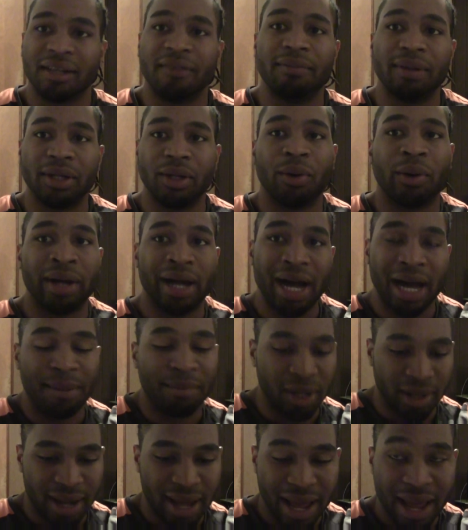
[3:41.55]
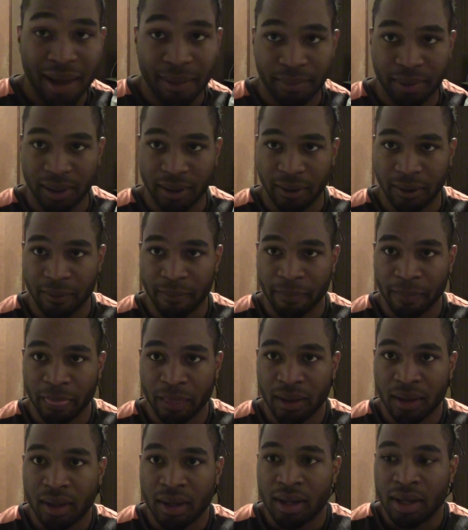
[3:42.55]
have been going. I'm unhappy.
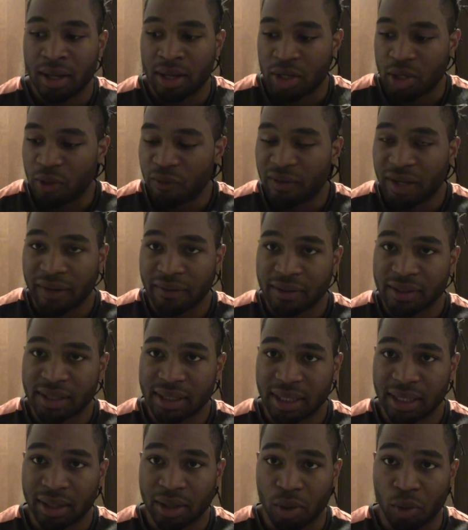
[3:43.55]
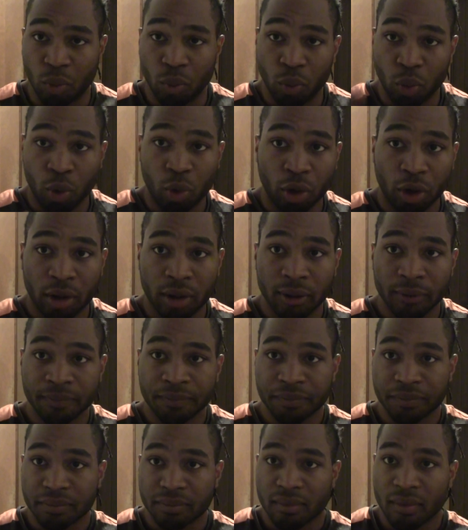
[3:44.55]
You've never seen a war,
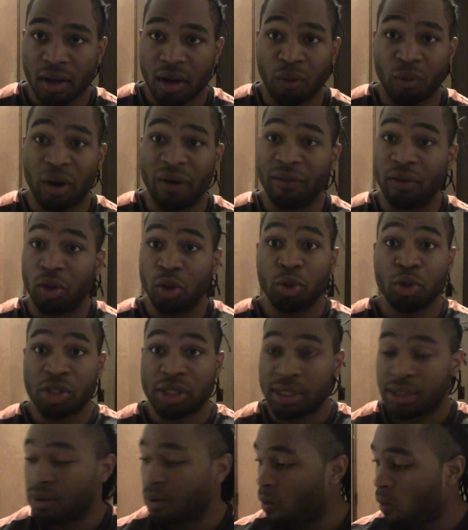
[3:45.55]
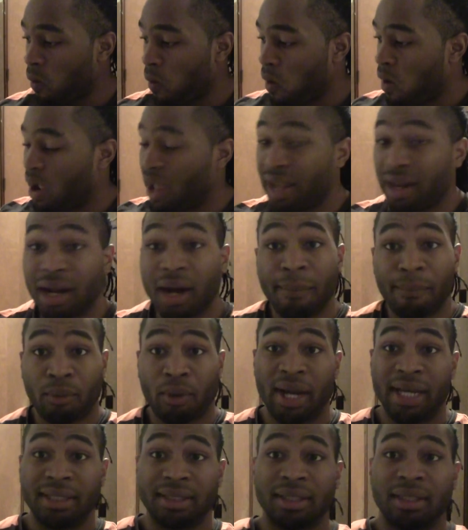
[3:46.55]
a revolution, an
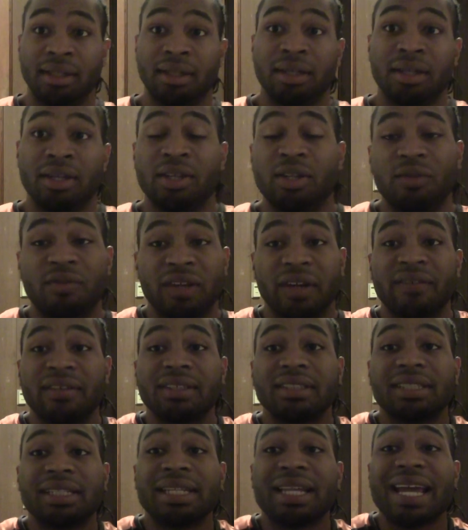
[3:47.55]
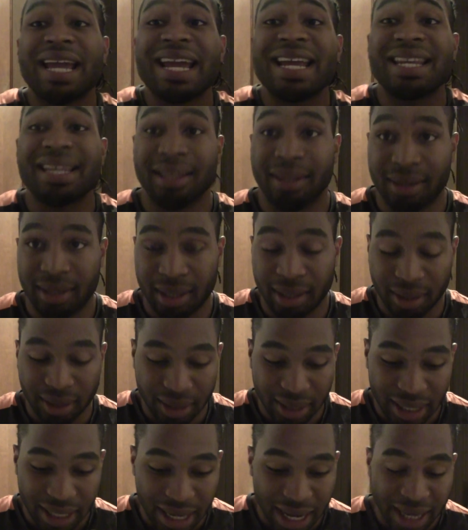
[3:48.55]
uprising. You've never seen anything.
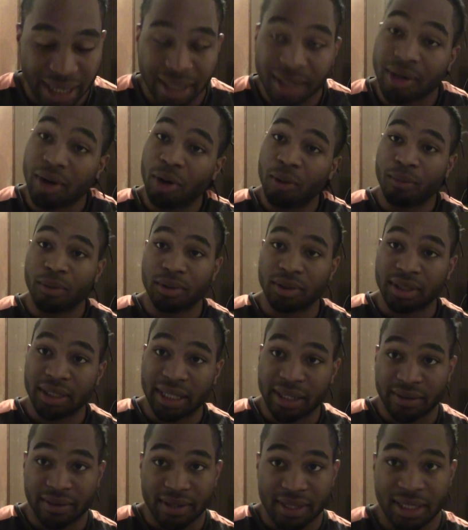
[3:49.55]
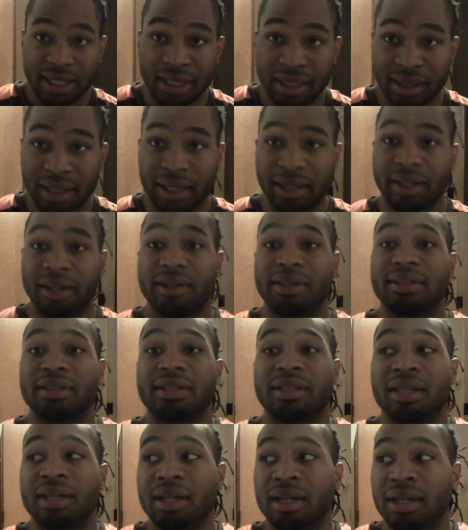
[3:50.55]
And I can almost guarantee that
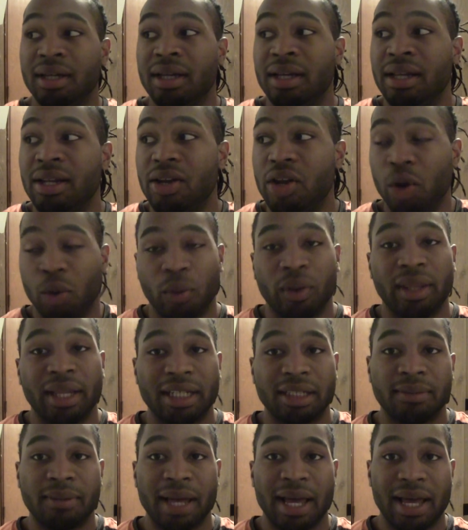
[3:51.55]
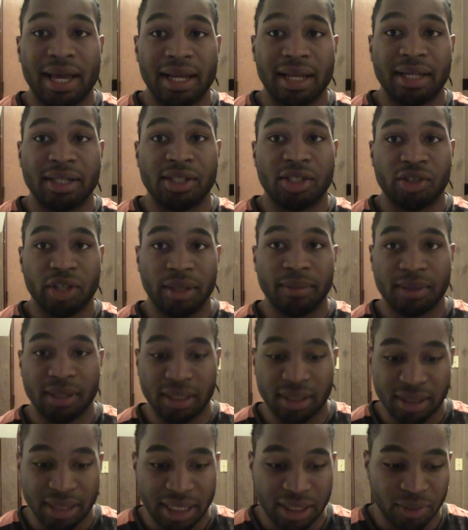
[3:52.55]
there's no one that's had extreme
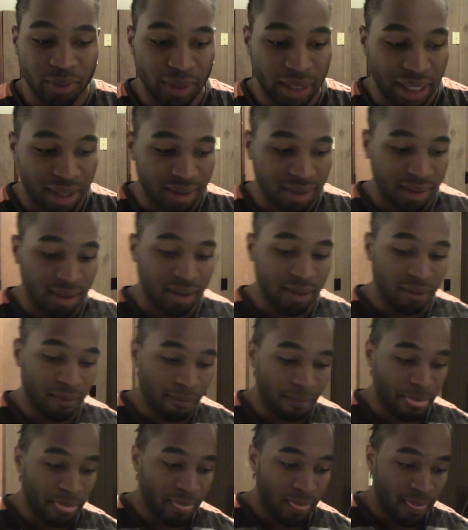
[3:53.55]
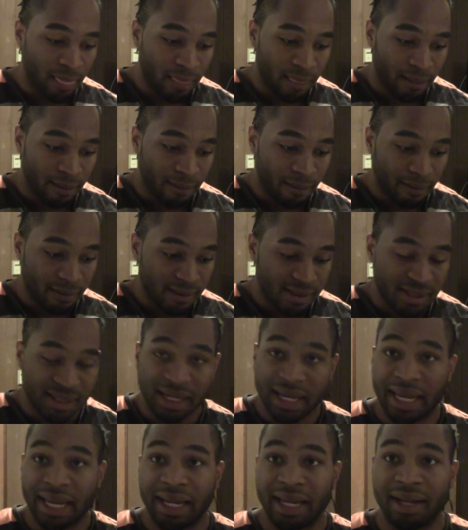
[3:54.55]
success without
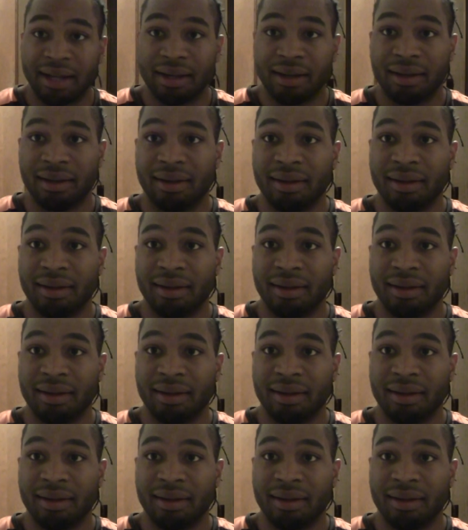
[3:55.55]
saying,